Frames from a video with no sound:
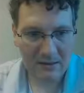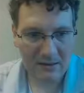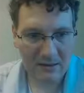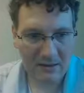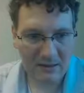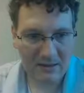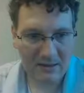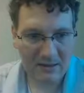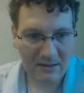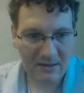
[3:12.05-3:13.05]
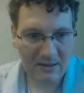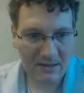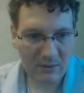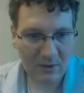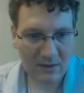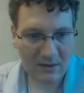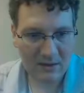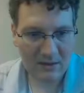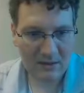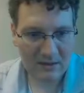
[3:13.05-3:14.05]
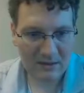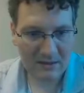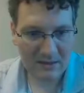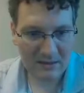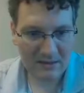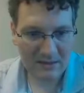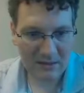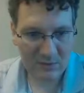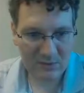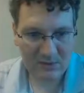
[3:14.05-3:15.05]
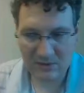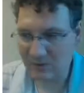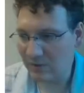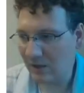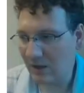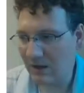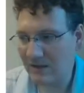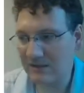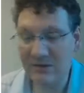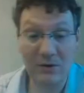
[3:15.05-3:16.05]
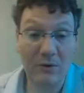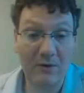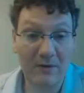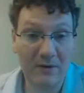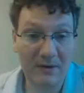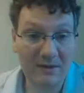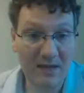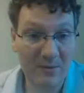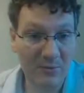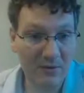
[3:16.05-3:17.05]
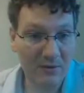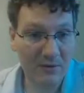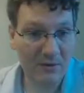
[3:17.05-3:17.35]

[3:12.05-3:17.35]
dt when t is equal to 0, for example,